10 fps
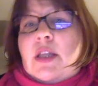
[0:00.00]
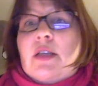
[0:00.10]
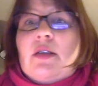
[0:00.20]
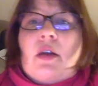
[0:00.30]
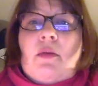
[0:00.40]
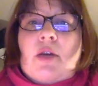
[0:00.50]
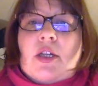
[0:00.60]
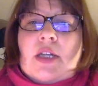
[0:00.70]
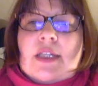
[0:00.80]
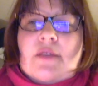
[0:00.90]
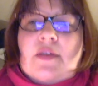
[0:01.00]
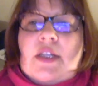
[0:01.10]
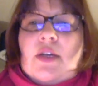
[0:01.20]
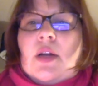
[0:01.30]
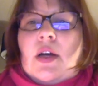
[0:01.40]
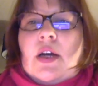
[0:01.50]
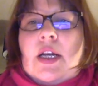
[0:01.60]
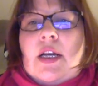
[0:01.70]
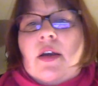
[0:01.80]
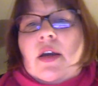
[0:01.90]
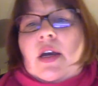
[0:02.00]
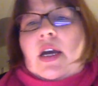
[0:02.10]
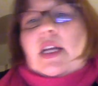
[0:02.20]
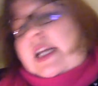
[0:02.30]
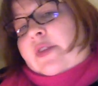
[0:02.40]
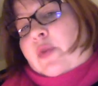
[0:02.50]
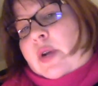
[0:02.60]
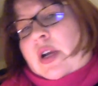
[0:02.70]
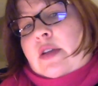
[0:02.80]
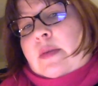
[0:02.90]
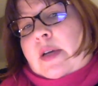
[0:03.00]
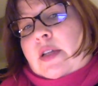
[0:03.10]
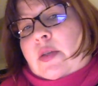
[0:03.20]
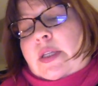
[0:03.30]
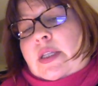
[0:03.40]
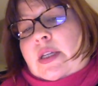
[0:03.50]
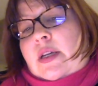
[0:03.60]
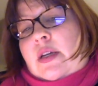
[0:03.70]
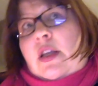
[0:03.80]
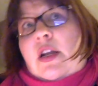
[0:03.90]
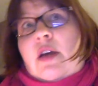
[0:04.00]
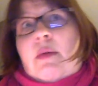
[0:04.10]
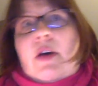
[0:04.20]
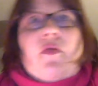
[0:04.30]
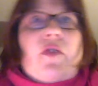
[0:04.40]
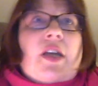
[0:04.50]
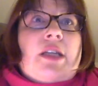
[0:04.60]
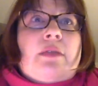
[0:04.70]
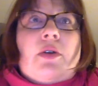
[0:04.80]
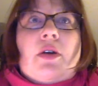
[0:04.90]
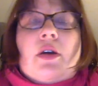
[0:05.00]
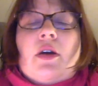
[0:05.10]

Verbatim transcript: There's so much activity online, and nearly everyone knows about Twitter and they know about Facebook.